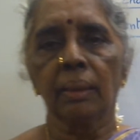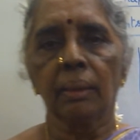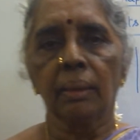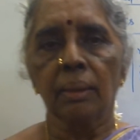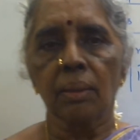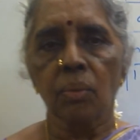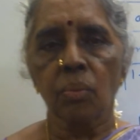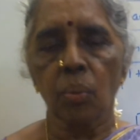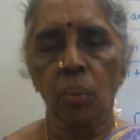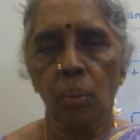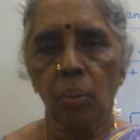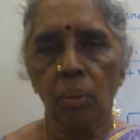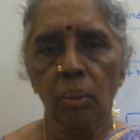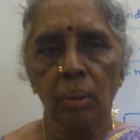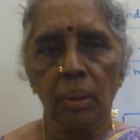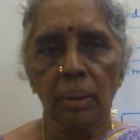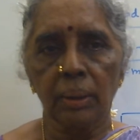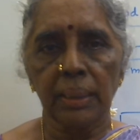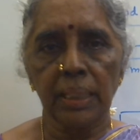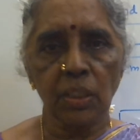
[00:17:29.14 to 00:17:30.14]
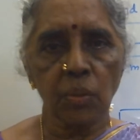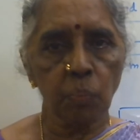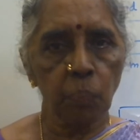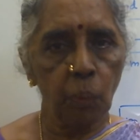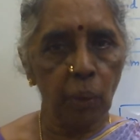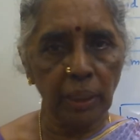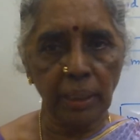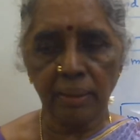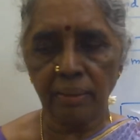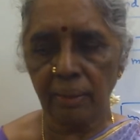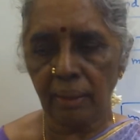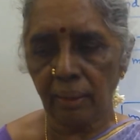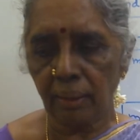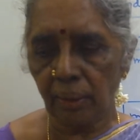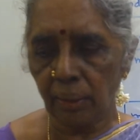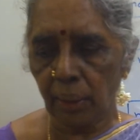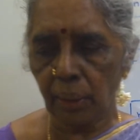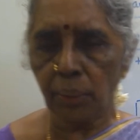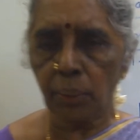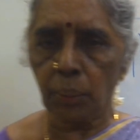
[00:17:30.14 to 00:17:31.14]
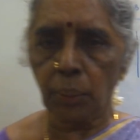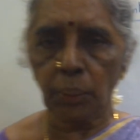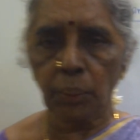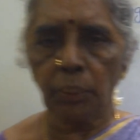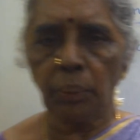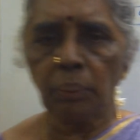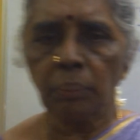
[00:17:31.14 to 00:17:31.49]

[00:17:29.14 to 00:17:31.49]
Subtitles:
So, these points are clear to you.